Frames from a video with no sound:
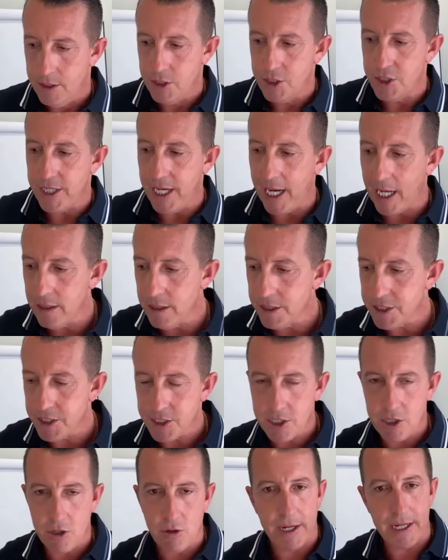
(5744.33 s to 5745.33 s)

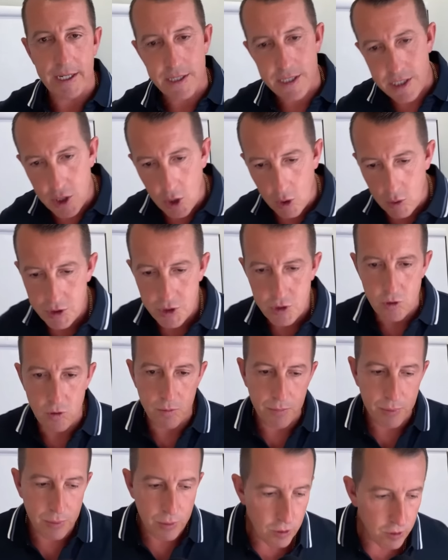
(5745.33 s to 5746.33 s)
Challenges create
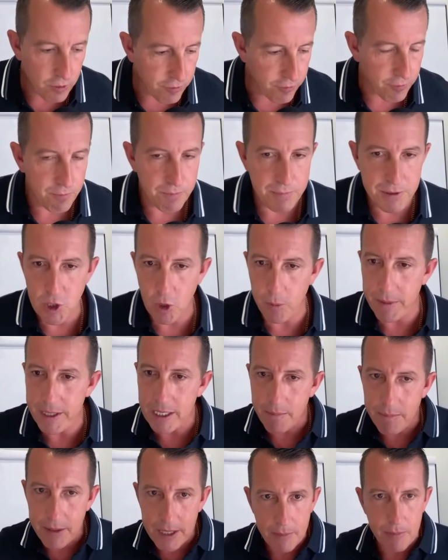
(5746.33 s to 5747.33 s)
social proof. So
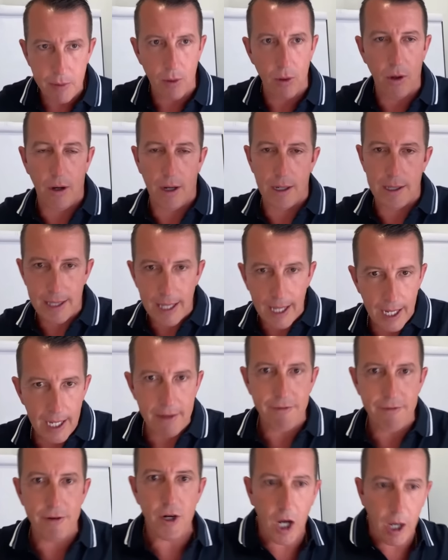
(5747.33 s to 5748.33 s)
many people on
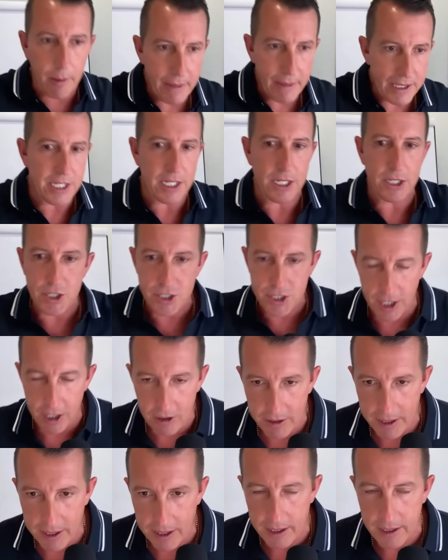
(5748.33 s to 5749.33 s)
live commenting,
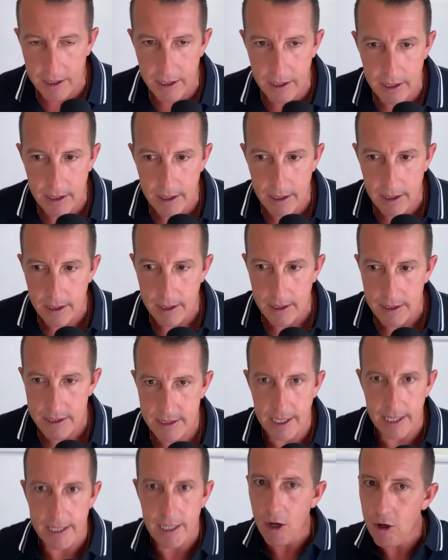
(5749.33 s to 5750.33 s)
sharing.
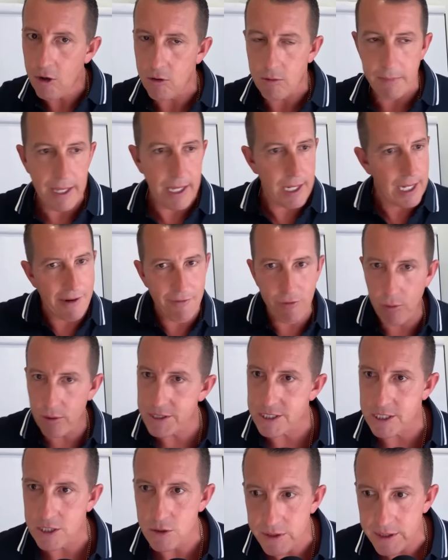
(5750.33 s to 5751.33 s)
It's like, oh man,
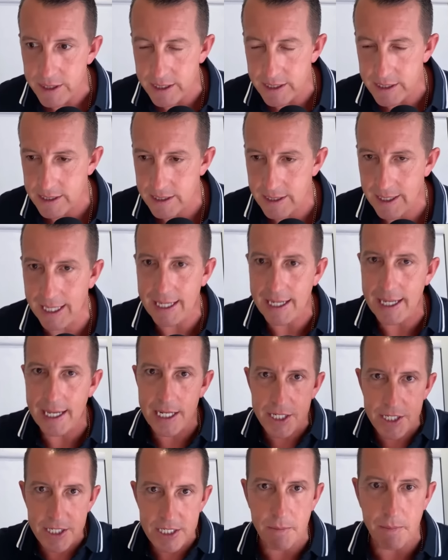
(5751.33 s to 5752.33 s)
everyone's doing this. Like
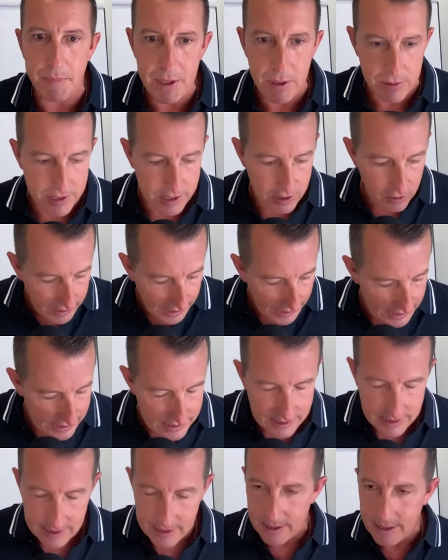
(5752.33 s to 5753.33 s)
it just builds. So
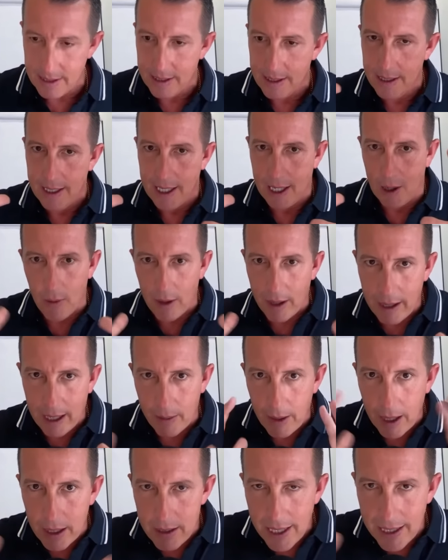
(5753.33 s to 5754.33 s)
guys,
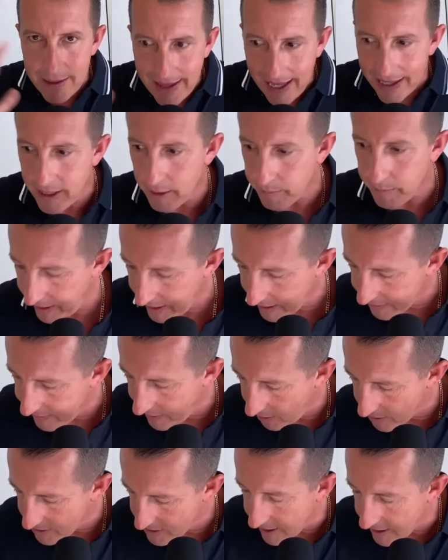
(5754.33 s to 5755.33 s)
I'll land the plane
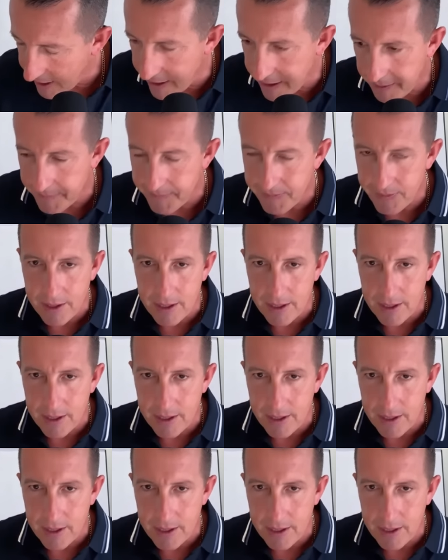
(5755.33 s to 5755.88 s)
there today.